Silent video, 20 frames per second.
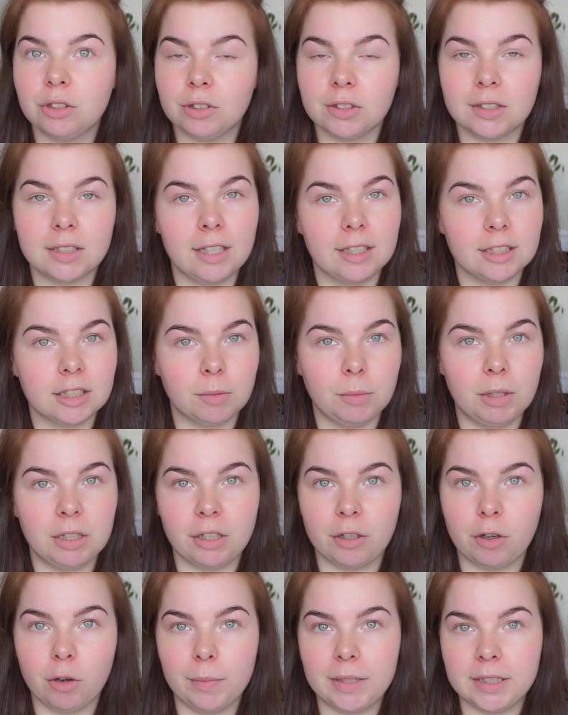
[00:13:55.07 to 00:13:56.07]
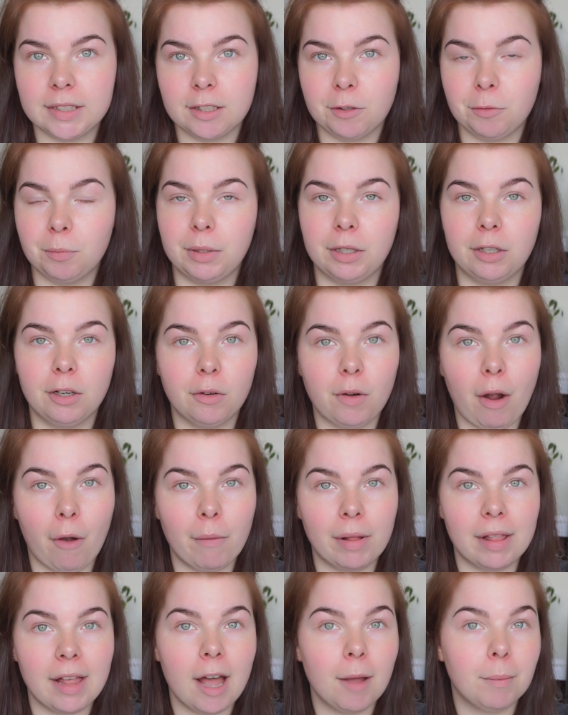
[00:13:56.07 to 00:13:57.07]
just ask me in the comments down below. I
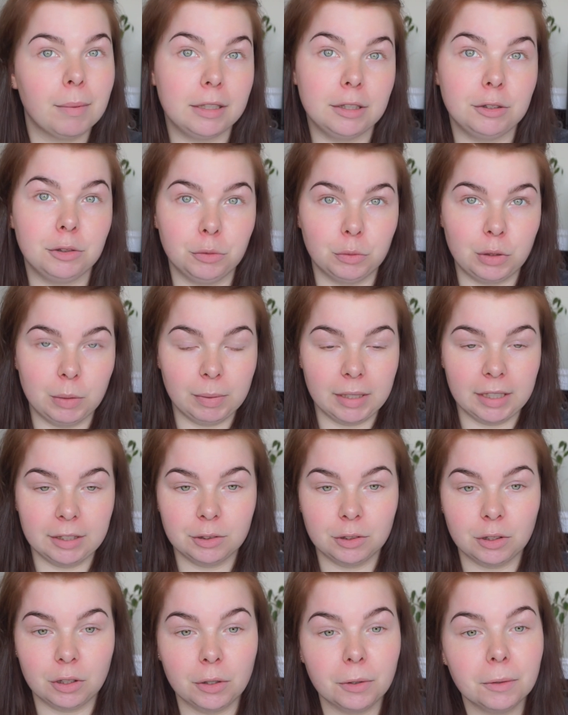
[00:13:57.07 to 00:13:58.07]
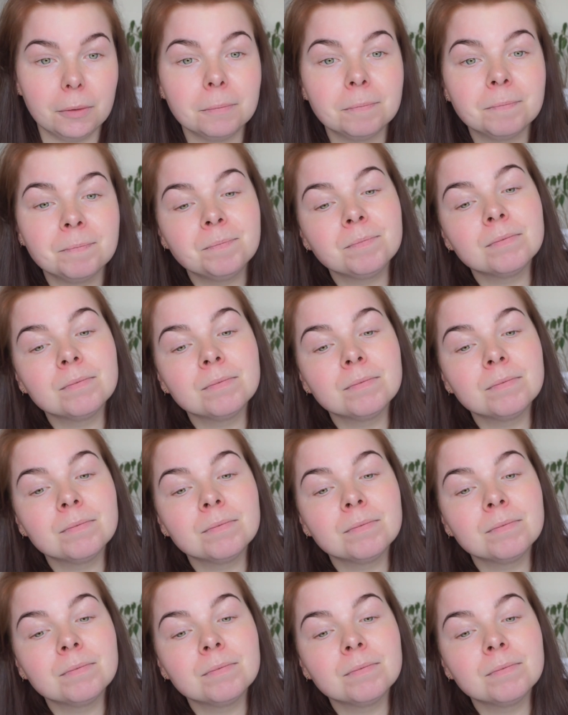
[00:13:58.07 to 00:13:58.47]
will happily to reply to you.